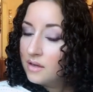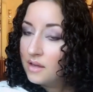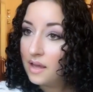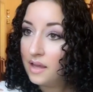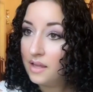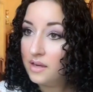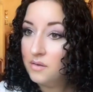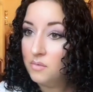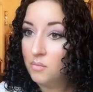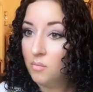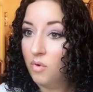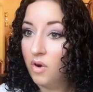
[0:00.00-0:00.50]

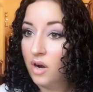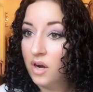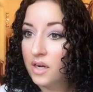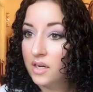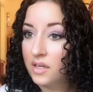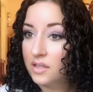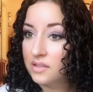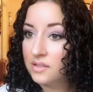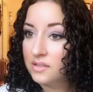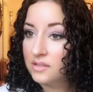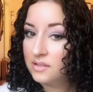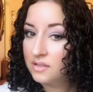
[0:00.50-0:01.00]
And it
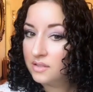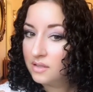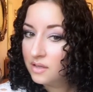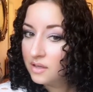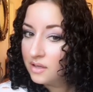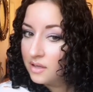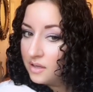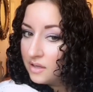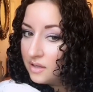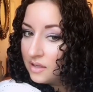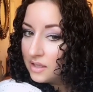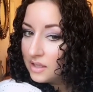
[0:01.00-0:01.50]
worked.
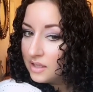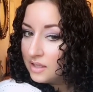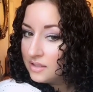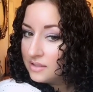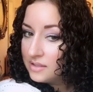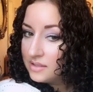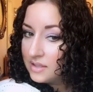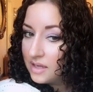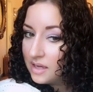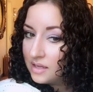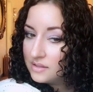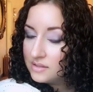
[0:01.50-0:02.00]
He
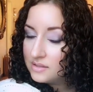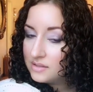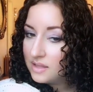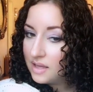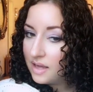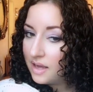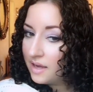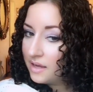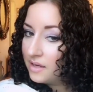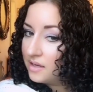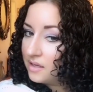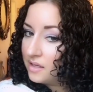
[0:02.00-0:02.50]
says
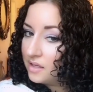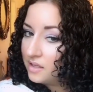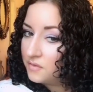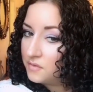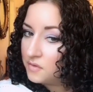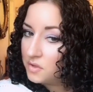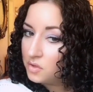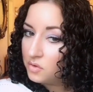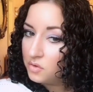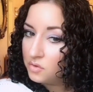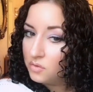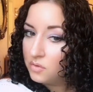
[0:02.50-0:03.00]
that
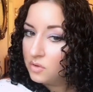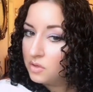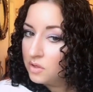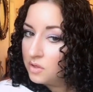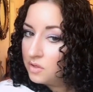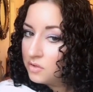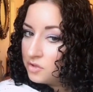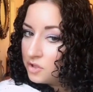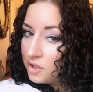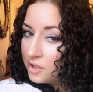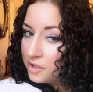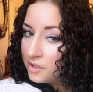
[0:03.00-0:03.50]
if you
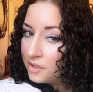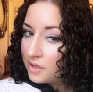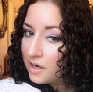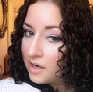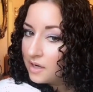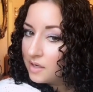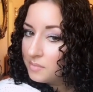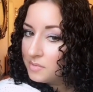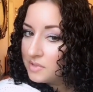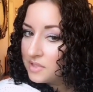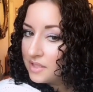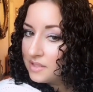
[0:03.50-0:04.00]
turn your
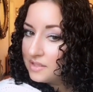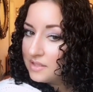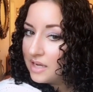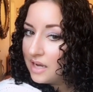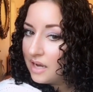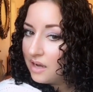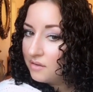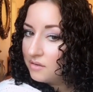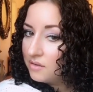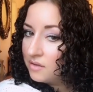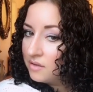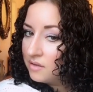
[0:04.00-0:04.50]
head upside
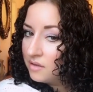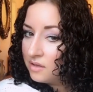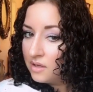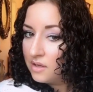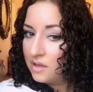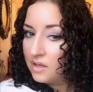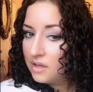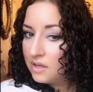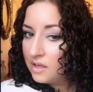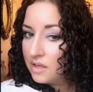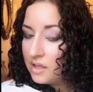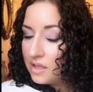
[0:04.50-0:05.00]
down,
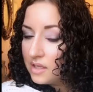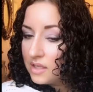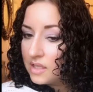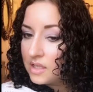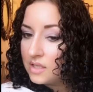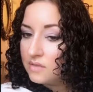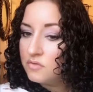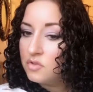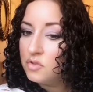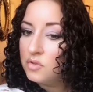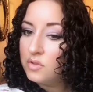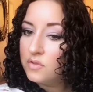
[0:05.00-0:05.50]
it
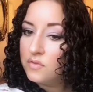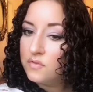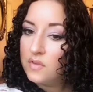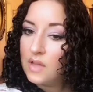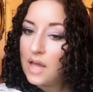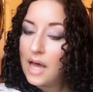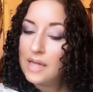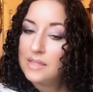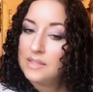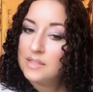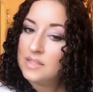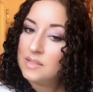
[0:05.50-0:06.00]
gives you a
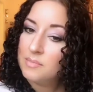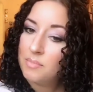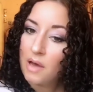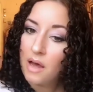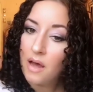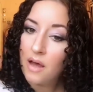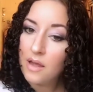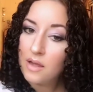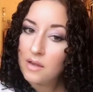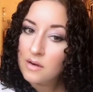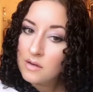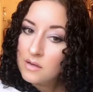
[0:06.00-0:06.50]
flat
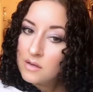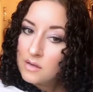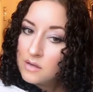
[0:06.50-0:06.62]
spot.